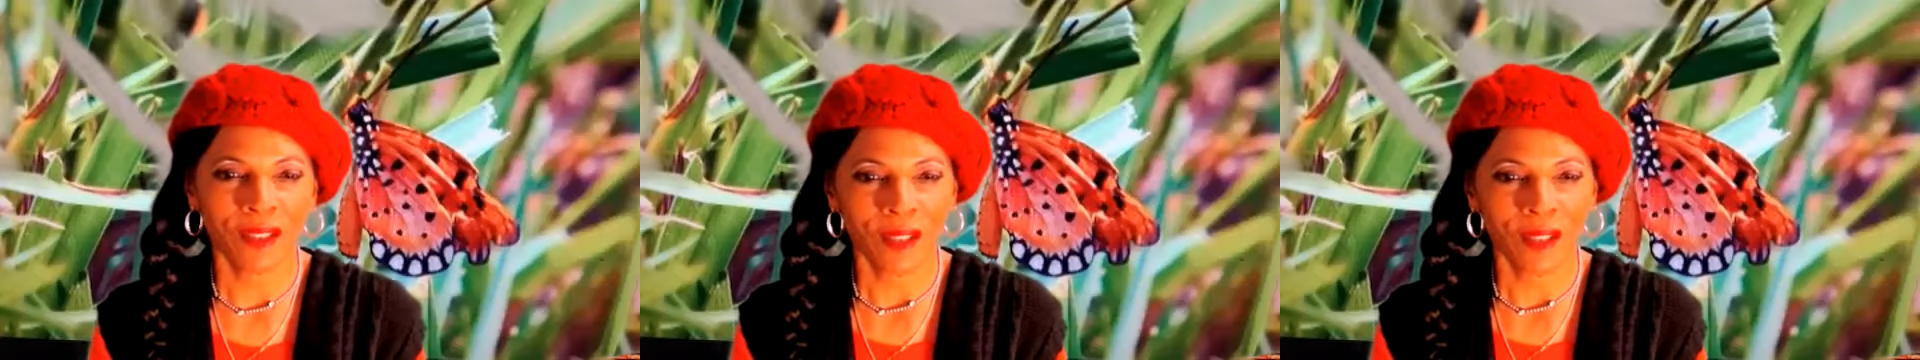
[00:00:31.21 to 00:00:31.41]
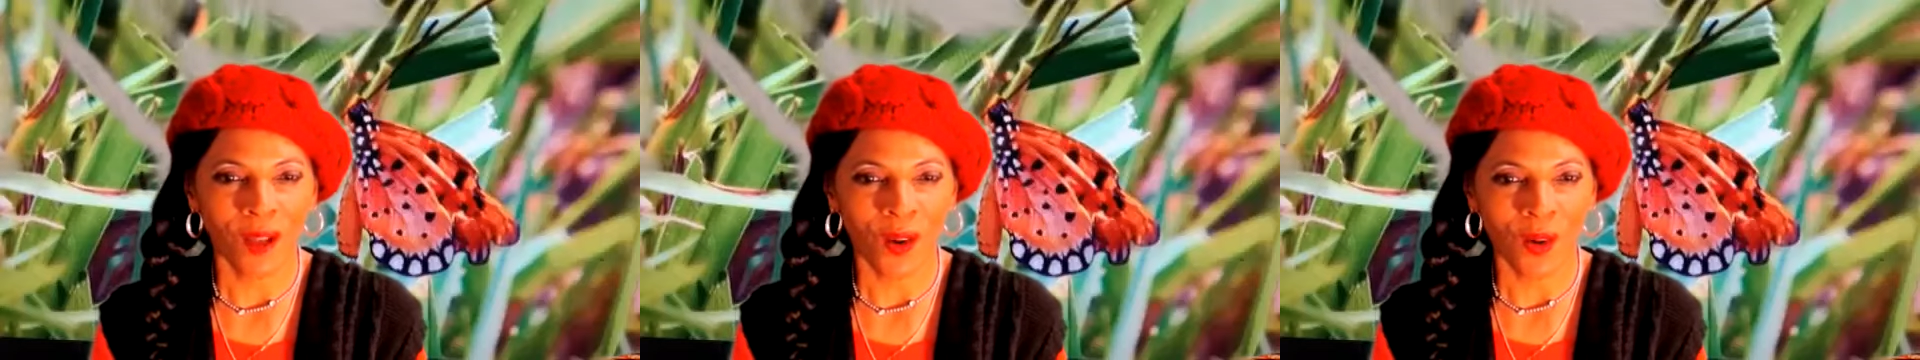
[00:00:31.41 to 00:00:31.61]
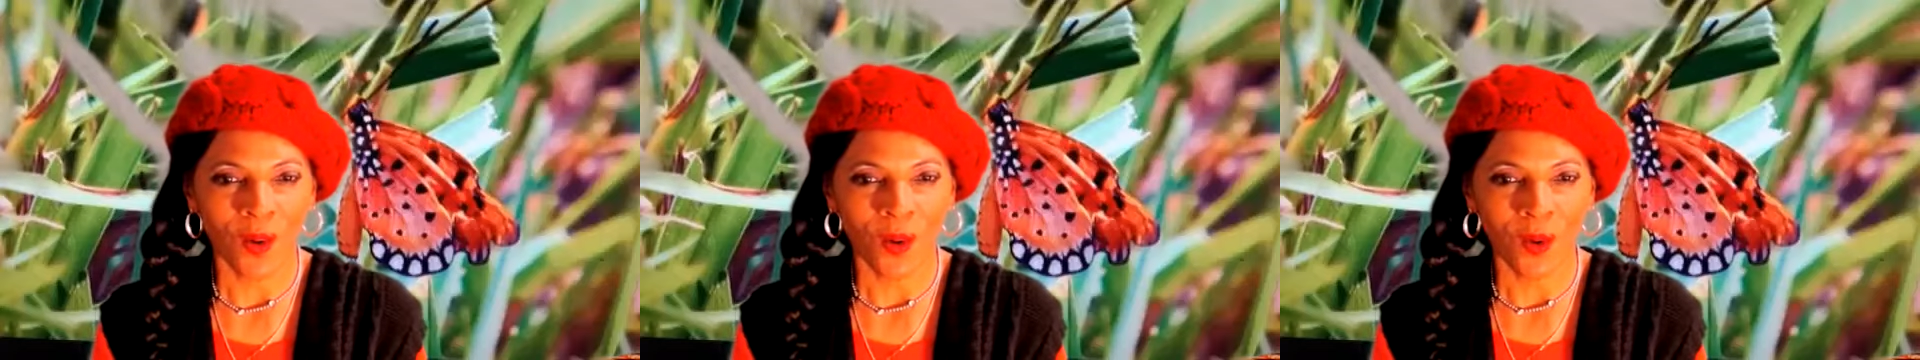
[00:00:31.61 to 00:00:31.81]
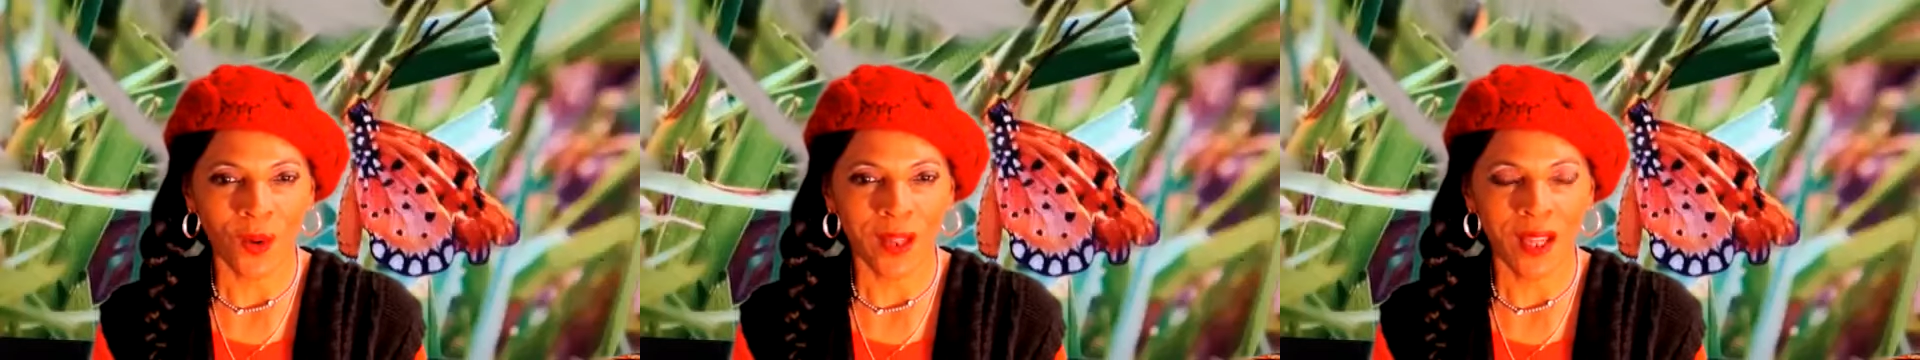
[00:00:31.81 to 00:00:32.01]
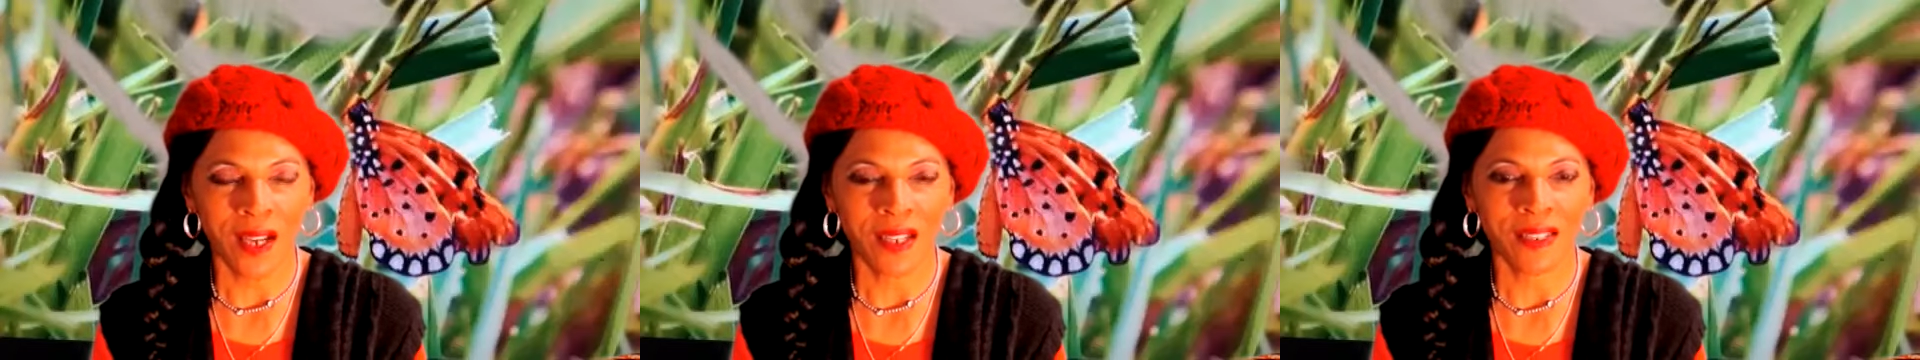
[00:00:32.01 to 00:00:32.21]

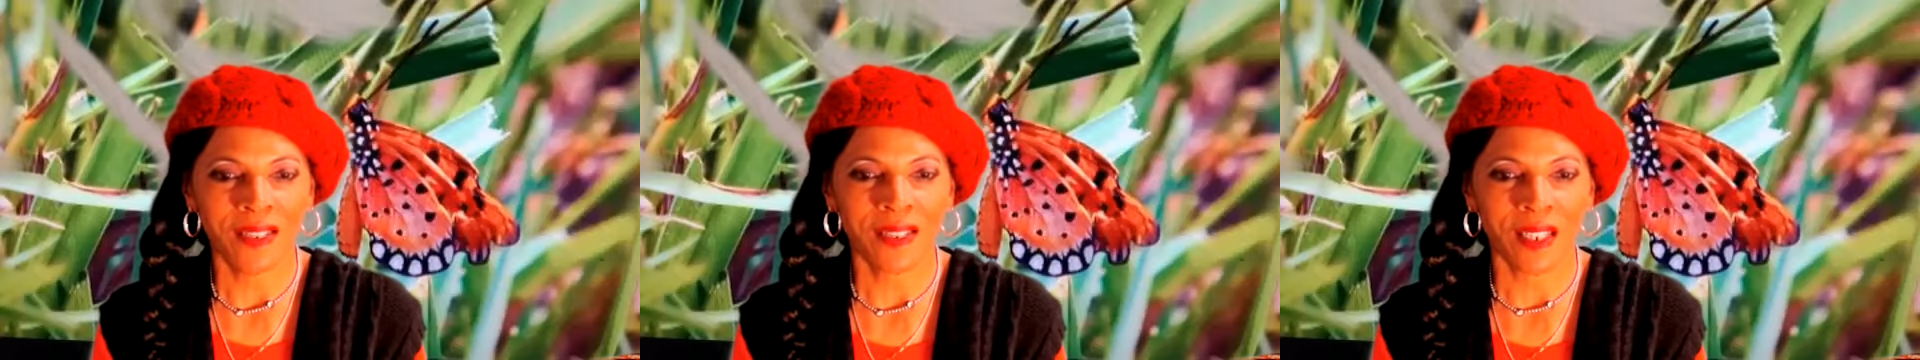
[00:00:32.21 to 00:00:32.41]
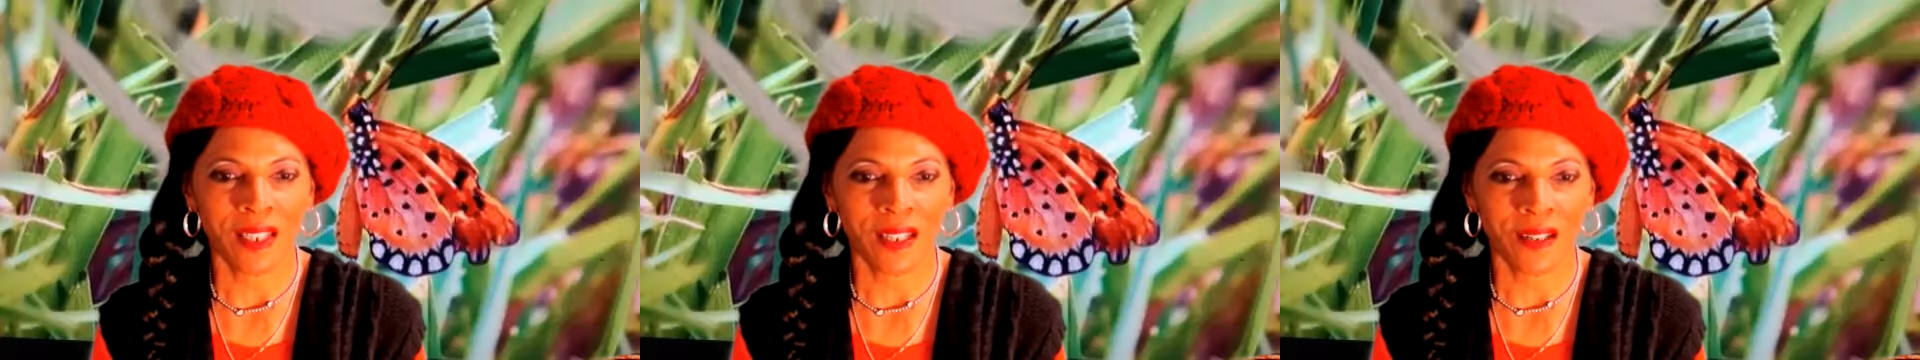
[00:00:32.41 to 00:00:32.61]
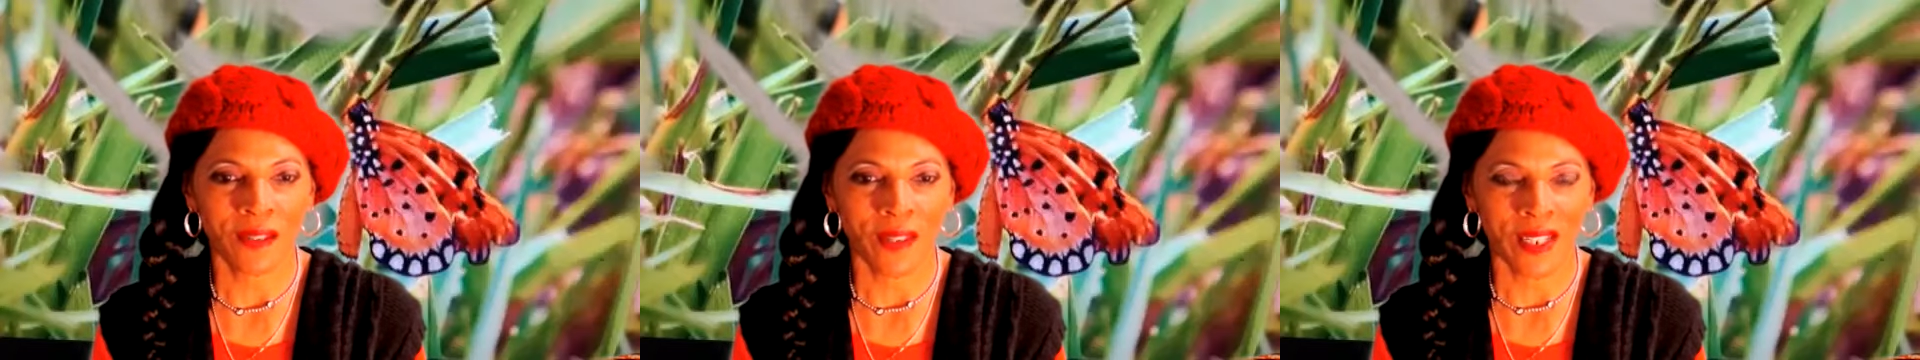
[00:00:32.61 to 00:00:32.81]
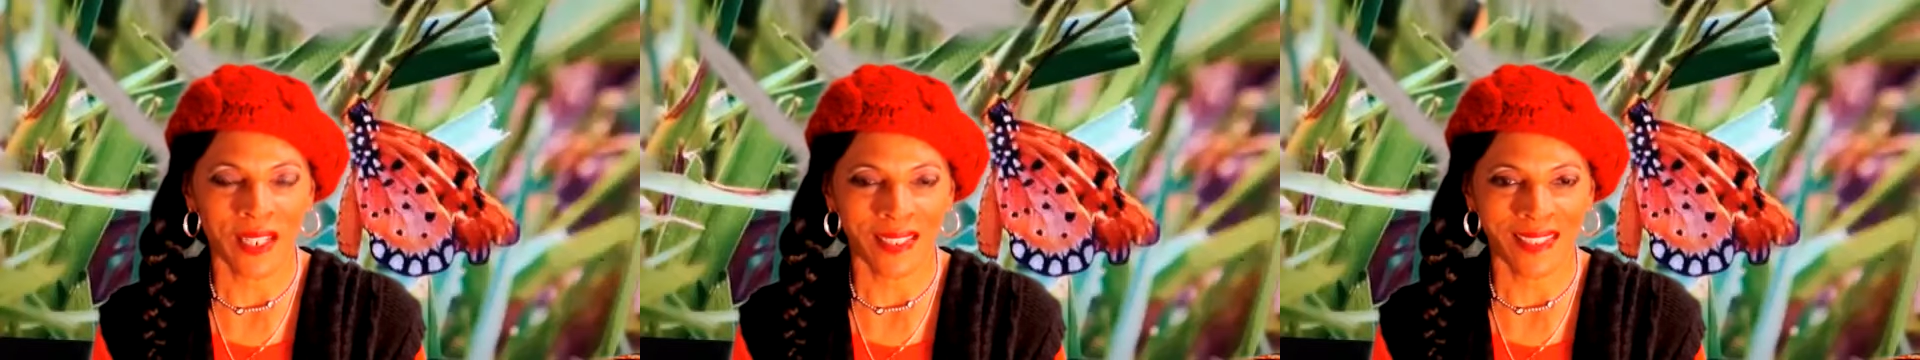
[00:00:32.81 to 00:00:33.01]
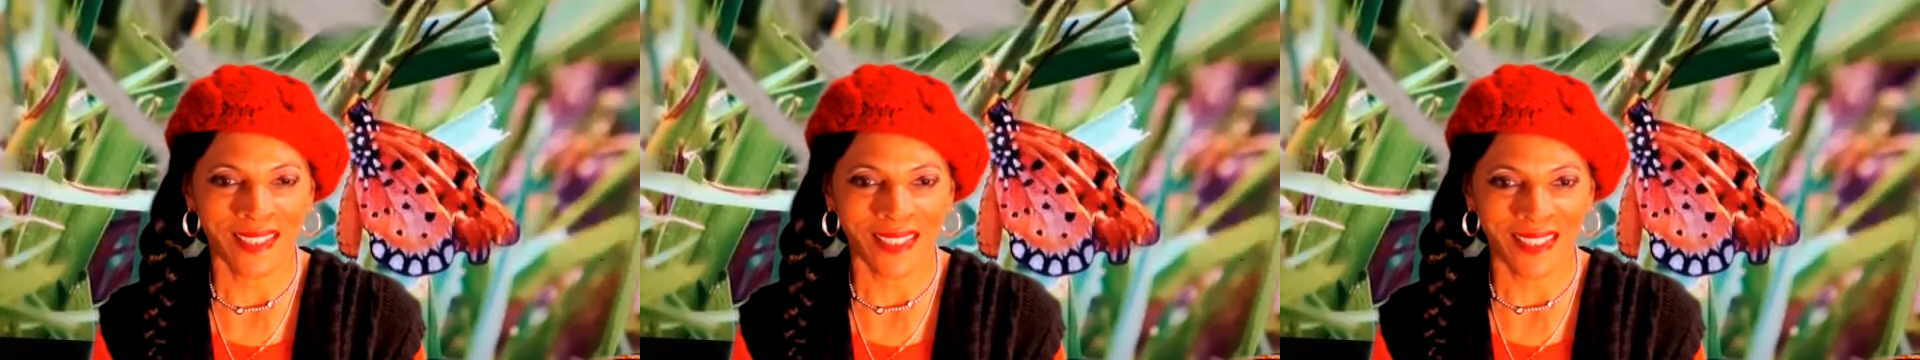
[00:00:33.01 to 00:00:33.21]
soul
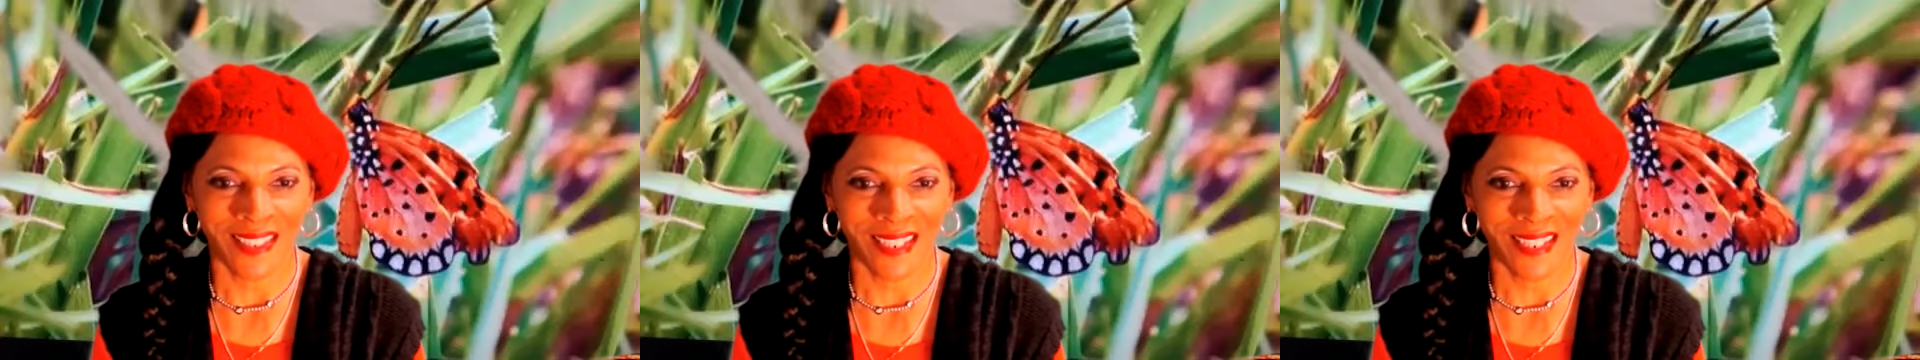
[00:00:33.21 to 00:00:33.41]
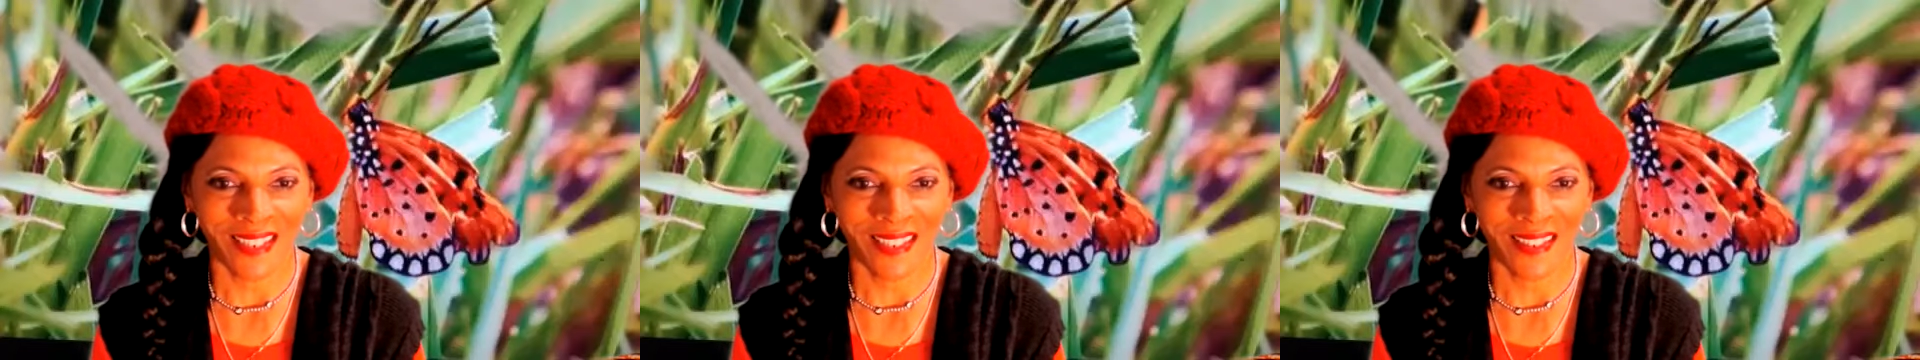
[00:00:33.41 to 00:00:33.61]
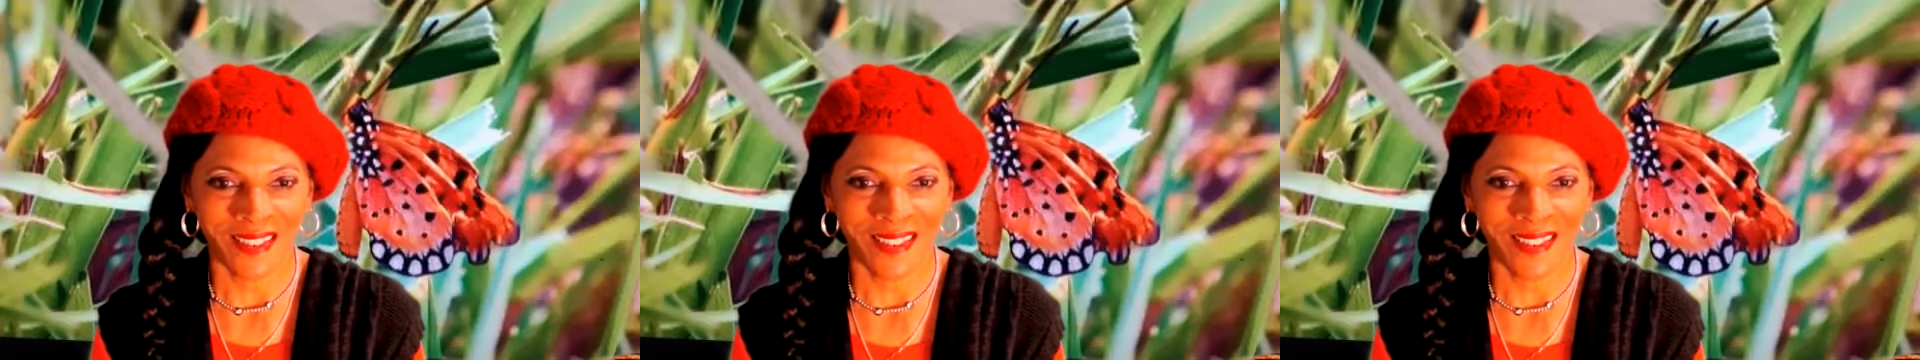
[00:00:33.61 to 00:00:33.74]
synchronicity.